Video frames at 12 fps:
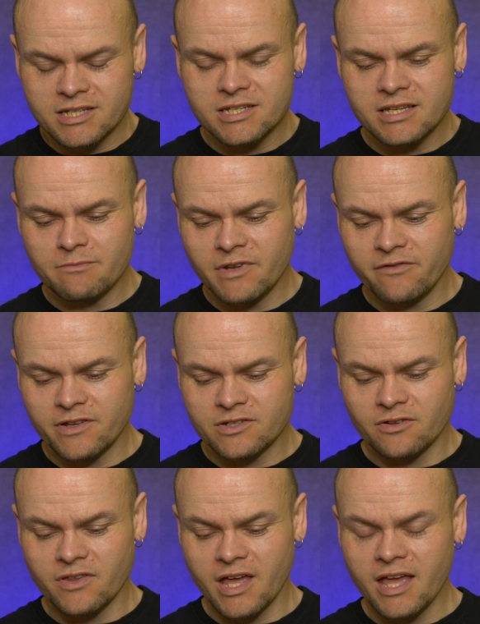just simply fits
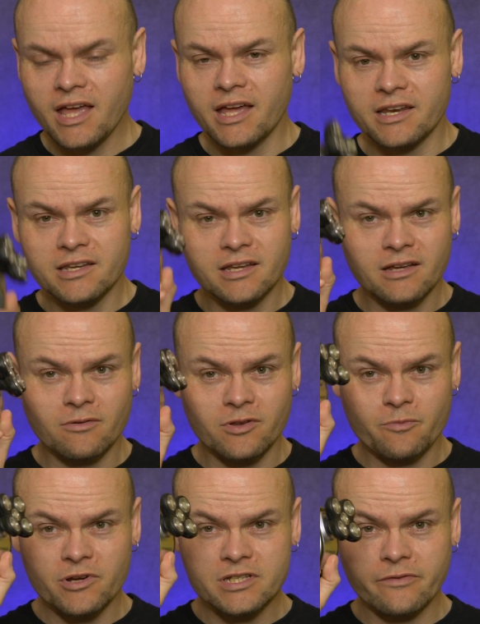on there, and with a
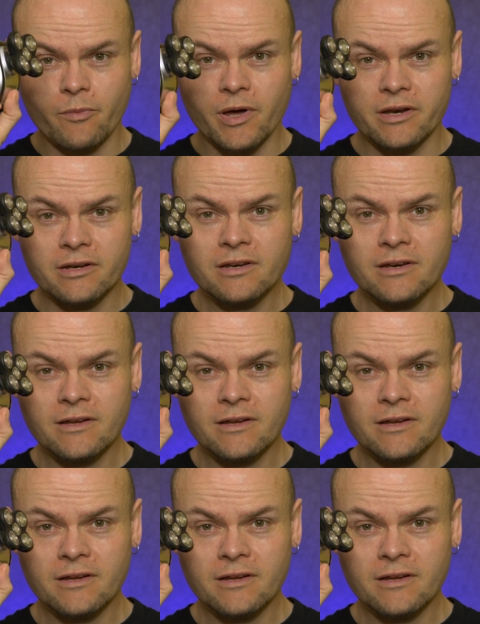press of a button,